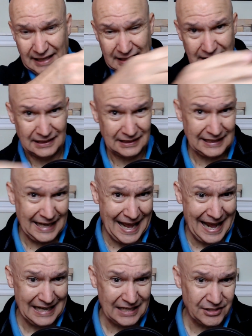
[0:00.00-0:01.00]
a little
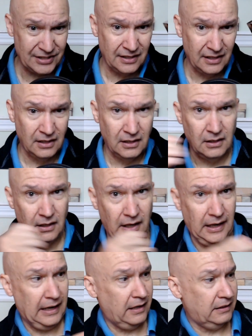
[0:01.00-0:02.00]
case.
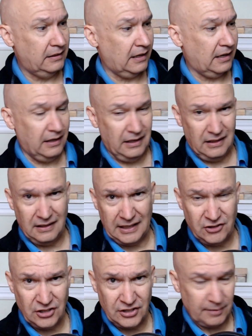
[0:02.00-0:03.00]
And like
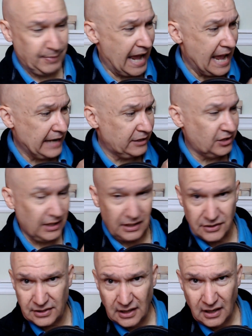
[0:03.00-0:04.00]
just the packaging
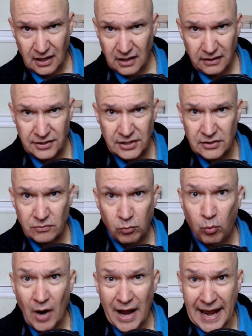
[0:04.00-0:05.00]
this is
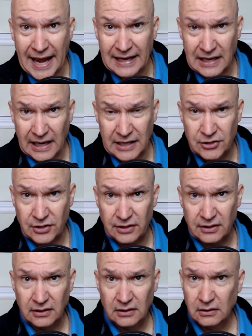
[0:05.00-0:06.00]
way
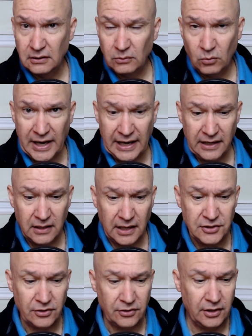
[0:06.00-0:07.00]
nicer
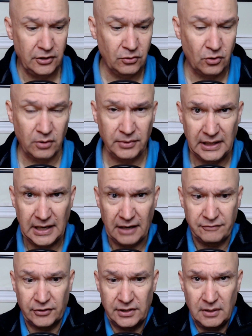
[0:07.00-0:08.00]
than you normally
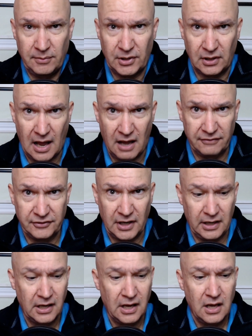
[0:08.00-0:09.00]
get for a typical
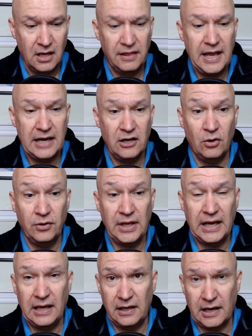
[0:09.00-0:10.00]
Afnan. They know they
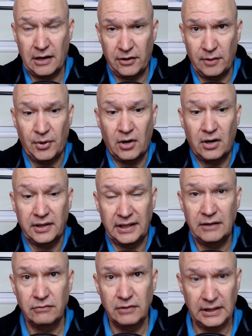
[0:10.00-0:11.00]
hit it out of the park, and
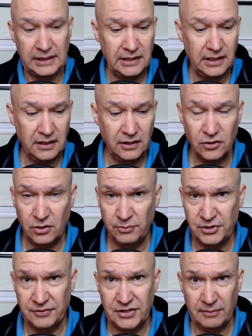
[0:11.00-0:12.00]
they really did. In
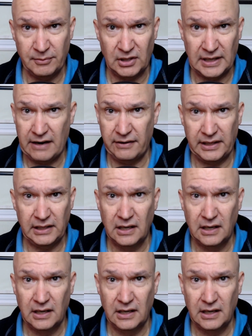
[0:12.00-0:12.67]
terms of similarity,